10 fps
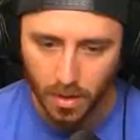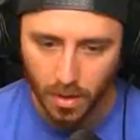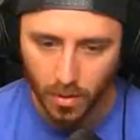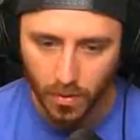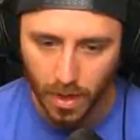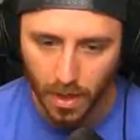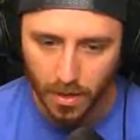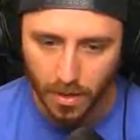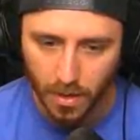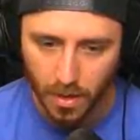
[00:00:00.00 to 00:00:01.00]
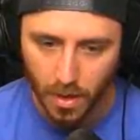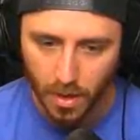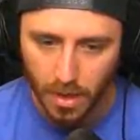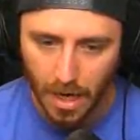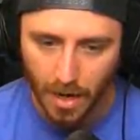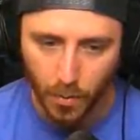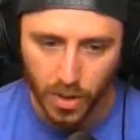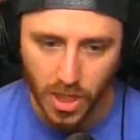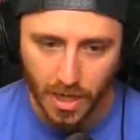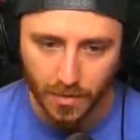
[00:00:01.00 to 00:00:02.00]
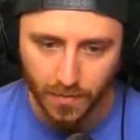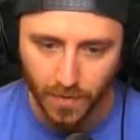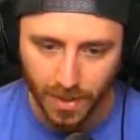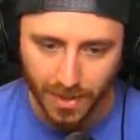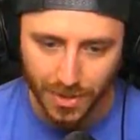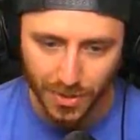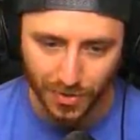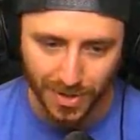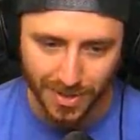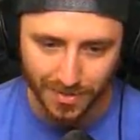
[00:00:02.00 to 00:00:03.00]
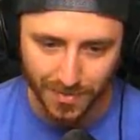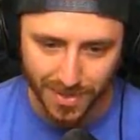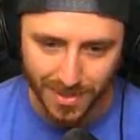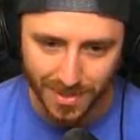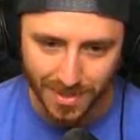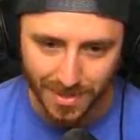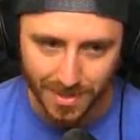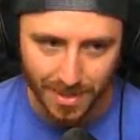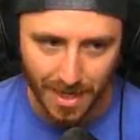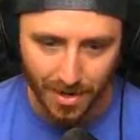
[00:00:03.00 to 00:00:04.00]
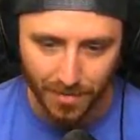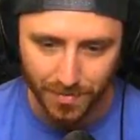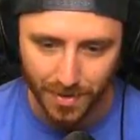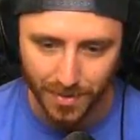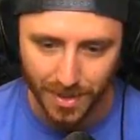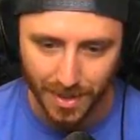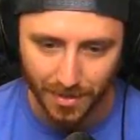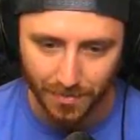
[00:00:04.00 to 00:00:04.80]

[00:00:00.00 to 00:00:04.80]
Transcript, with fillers: oh god. God, I wish I could fucking shoot this from this distance. Guy on B, we need help.